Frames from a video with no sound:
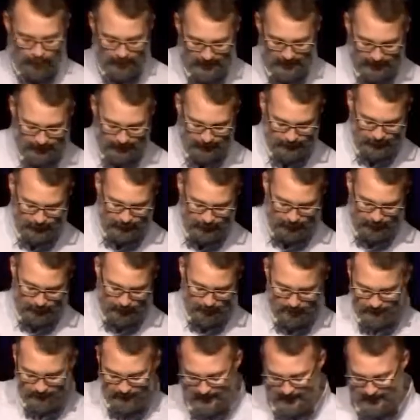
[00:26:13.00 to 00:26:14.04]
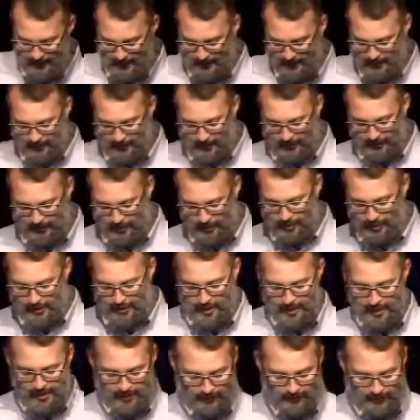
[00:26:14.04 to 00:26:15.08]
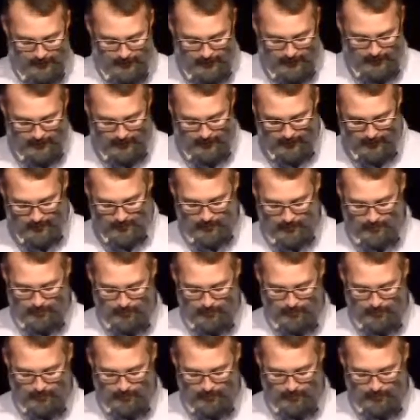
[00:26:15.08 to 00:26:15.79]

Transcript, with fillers: Priests who declare God's